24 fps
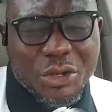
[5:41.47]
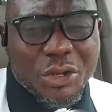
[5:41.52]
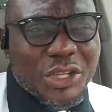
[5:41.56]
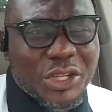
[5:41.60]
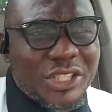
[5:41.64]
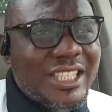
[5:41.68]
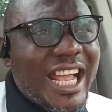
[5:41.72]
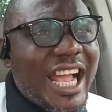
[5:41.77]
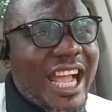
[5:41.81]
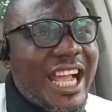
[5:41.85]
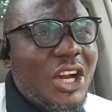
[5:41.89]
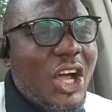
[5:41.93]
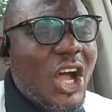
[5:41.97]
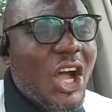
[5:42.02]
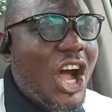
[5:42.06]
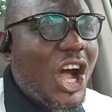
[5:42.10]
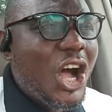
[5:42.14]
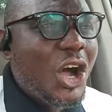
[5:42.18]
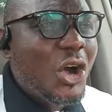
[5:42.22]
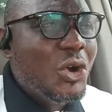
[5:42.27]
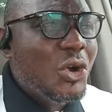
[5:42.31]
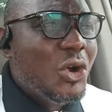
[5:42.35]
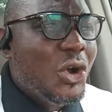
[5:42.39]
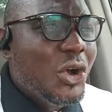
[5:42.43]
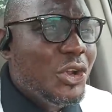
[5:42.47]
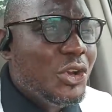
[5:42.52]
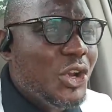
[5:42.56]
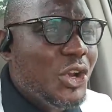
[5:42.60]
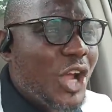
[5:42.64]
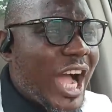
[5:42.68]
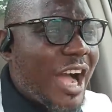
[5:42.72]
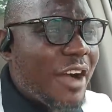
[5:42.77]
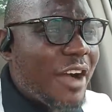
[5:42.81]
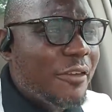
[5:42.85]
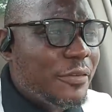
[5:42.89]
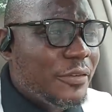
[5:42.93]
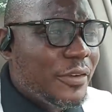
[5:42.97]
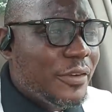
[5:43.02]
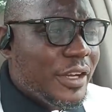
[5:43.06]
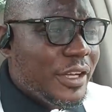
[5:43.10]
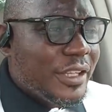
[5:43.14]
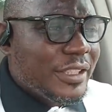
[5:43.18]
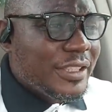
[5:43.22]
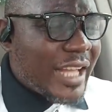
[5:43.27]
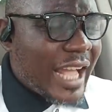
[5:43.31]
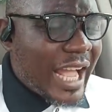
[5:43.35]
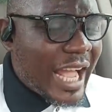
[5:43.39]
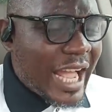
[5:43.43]
you said, oh, you have
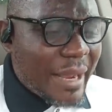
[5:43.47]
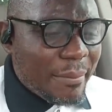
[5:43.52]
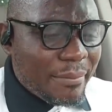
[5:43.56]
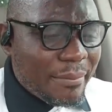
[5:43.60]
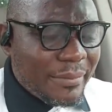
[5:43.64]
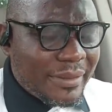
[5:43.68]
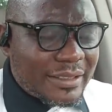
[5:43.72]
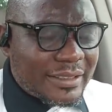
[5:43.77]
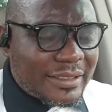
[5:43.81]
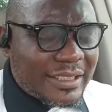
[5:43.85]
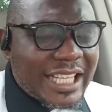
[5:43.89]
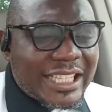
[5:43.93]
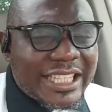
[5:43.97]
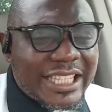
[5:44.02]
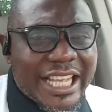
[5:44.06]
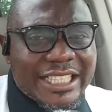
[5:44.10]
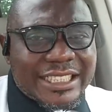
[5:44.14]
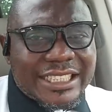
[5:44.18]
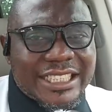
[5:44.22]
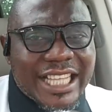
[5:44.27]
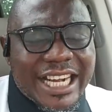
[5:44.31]
set a